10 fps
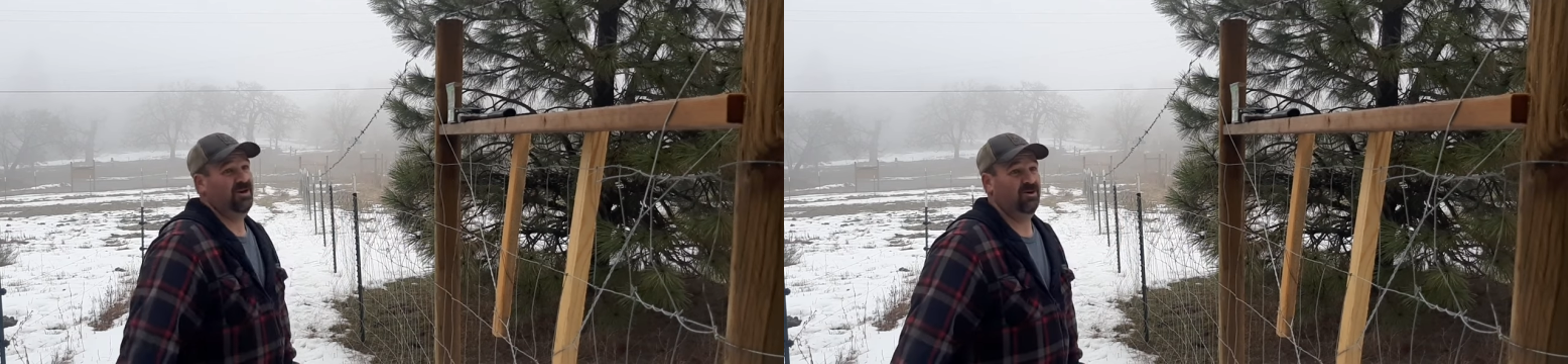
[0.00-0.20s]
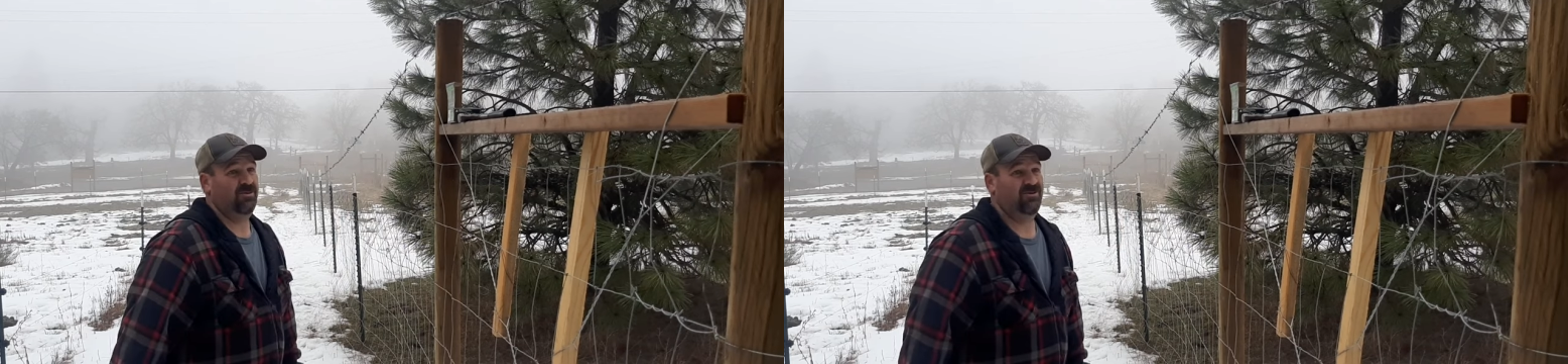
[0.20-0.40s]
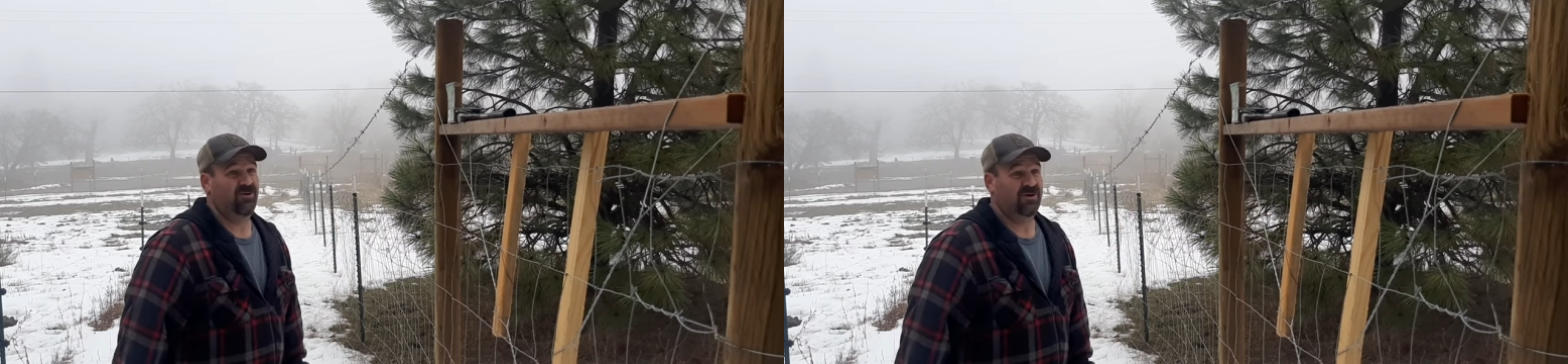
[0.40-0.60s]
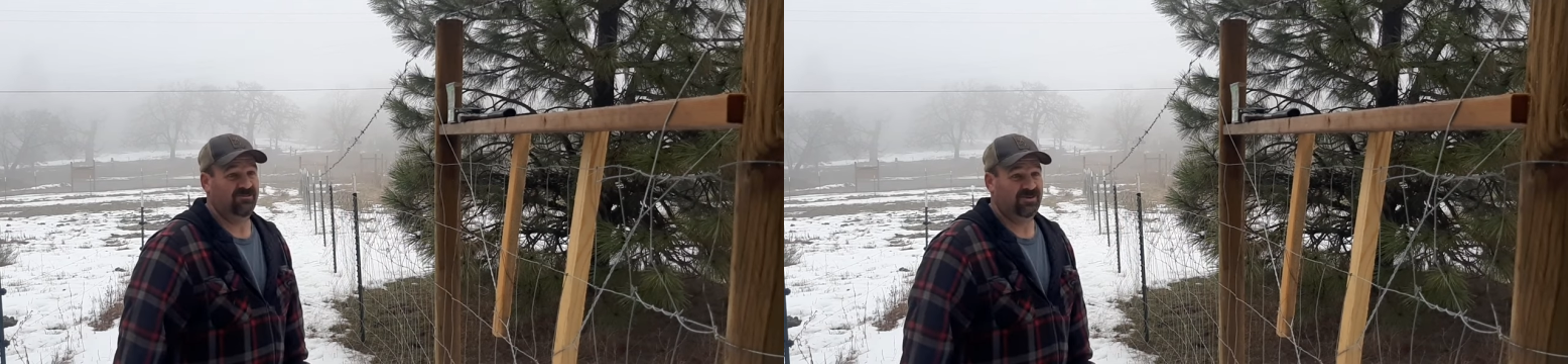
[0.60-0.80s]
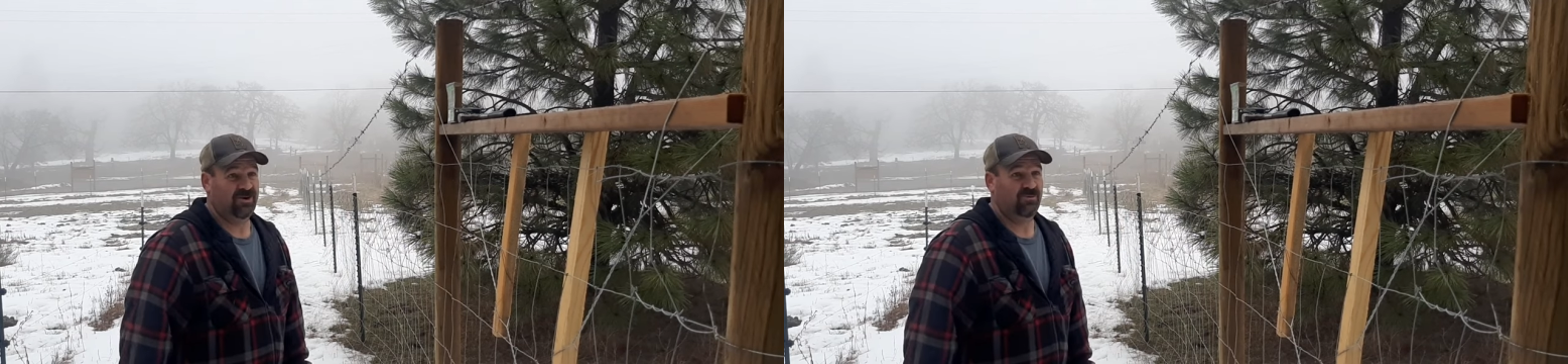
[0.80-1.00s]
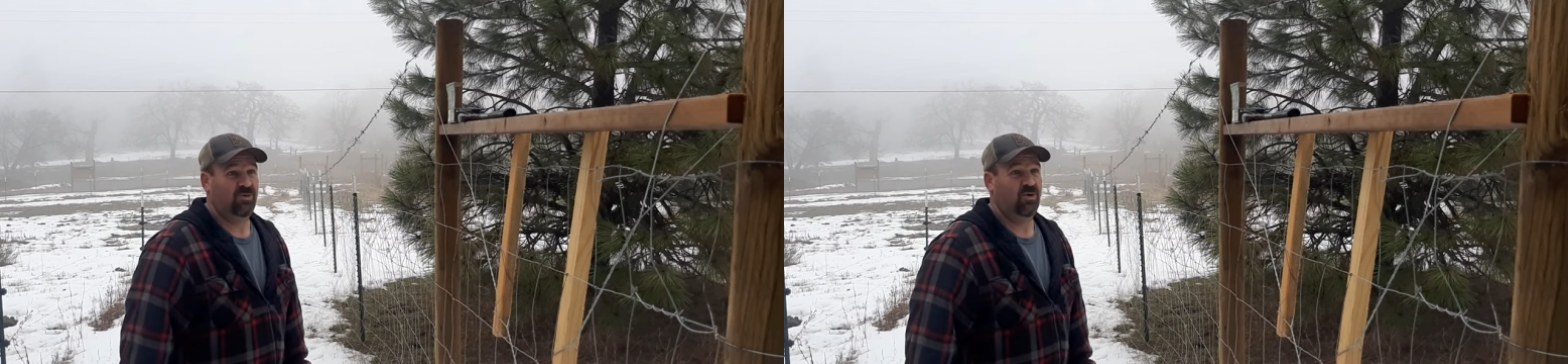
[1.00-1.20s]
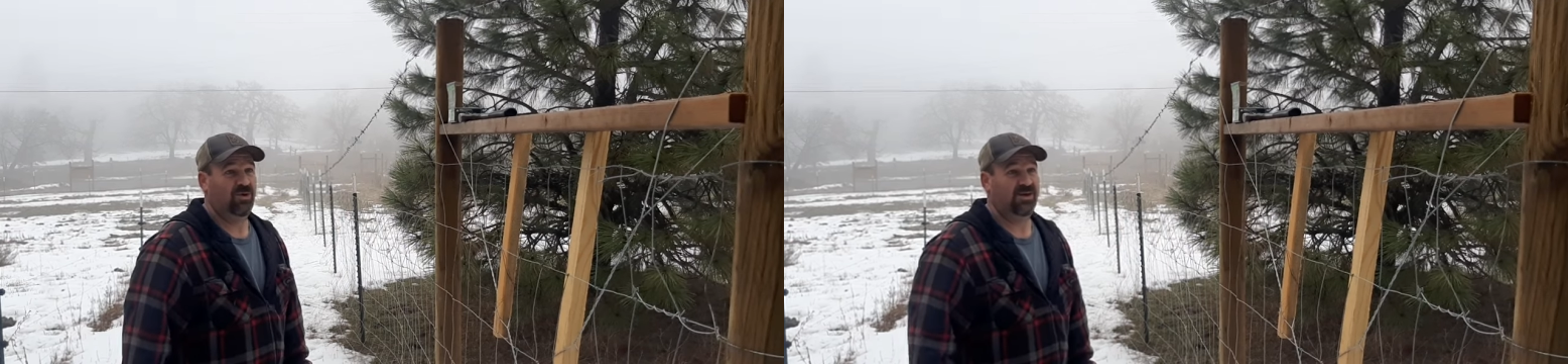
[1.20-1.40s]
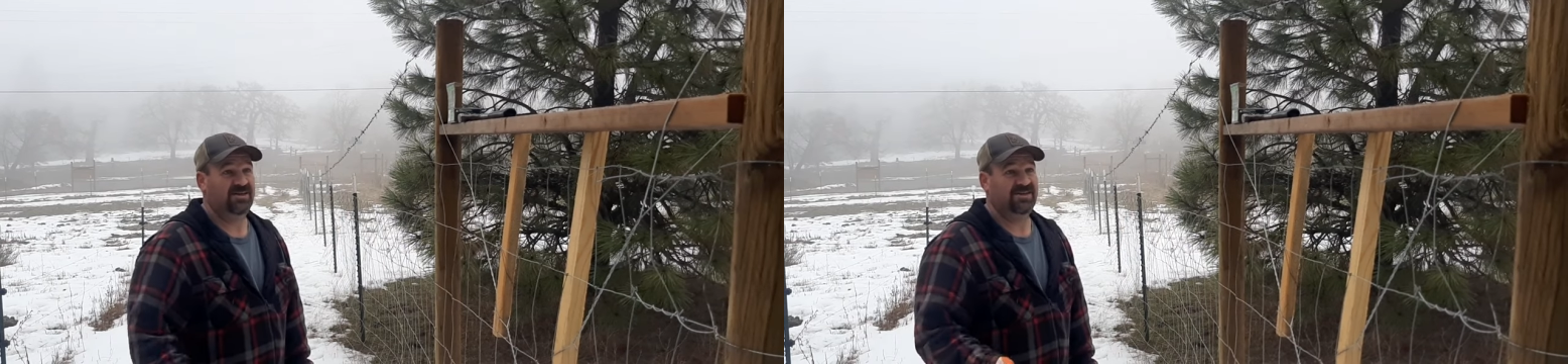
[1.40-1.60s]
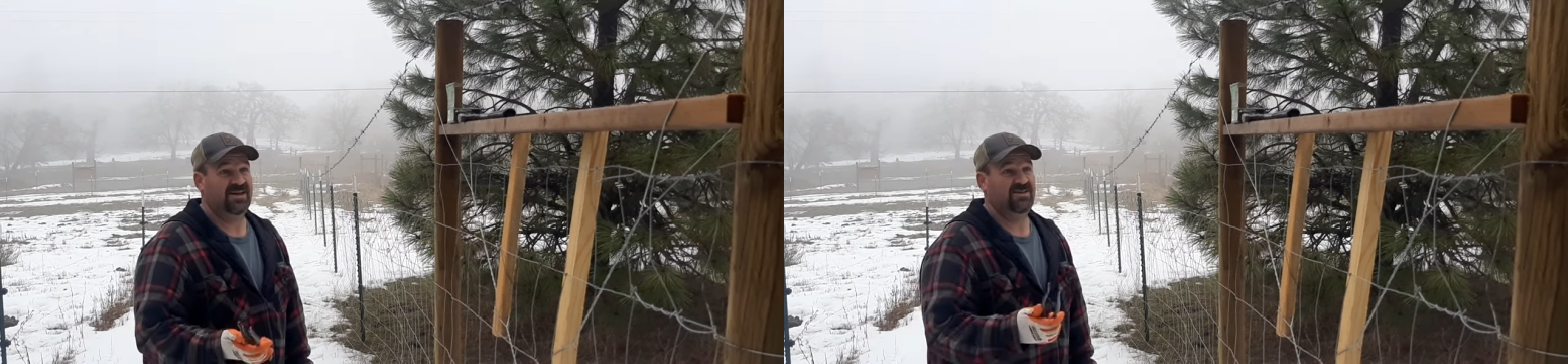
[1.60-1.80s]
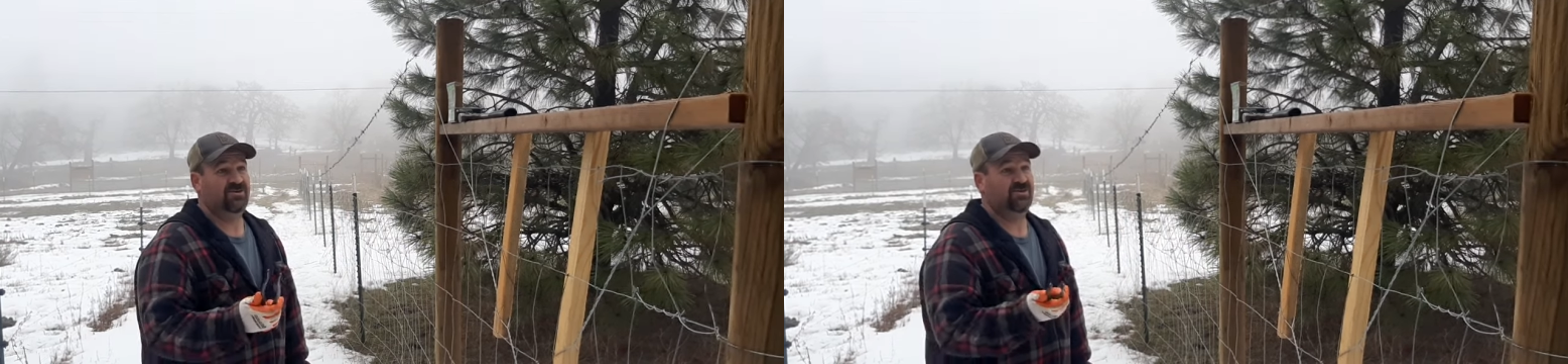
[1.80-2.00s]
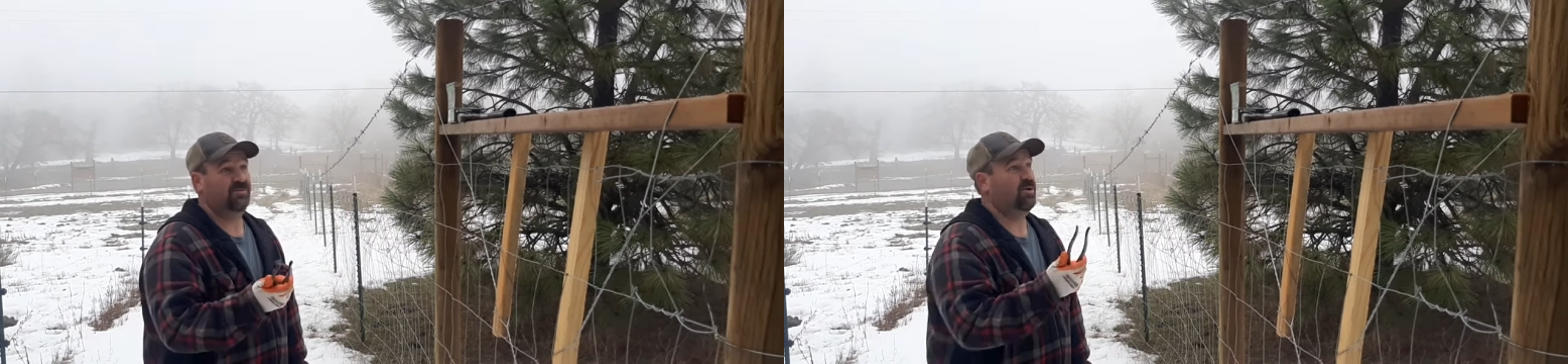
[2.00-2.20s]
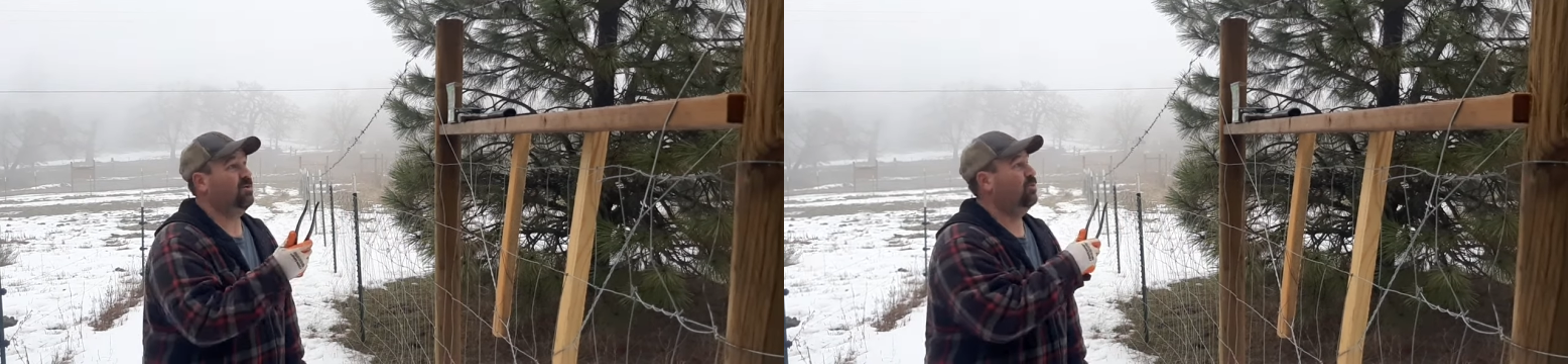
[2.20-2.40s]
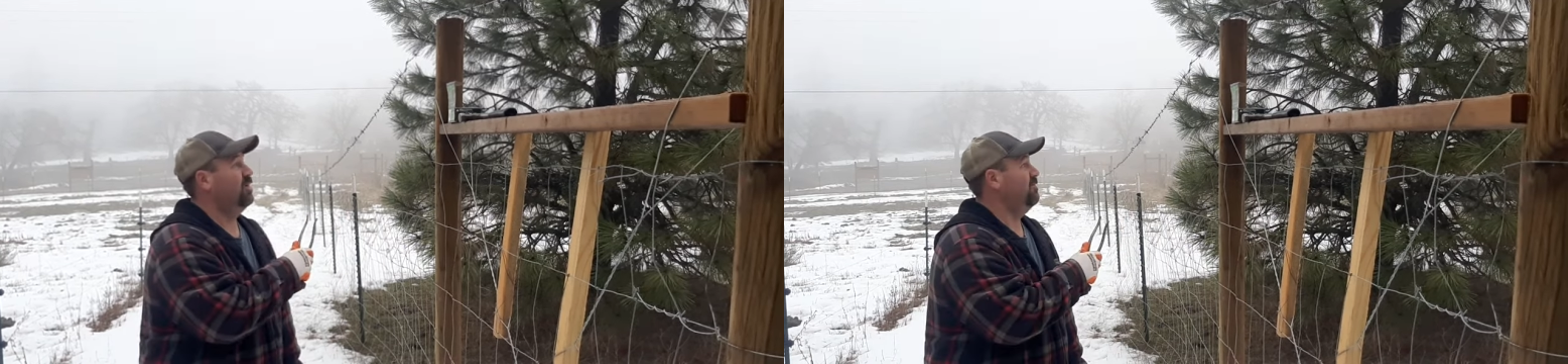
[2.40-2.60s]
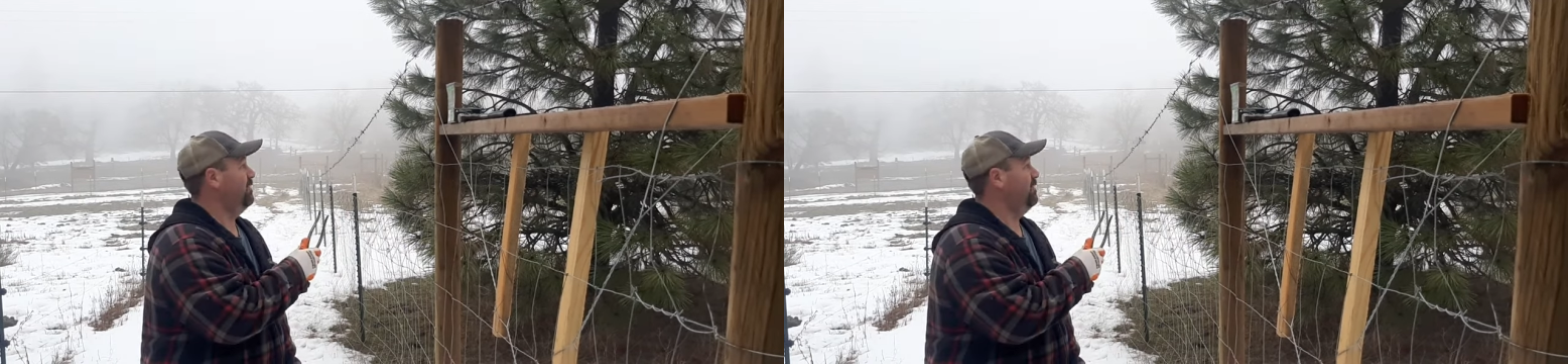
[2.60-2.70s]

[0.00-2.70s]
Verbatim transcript: here before I even start pulling is I use the barbed wire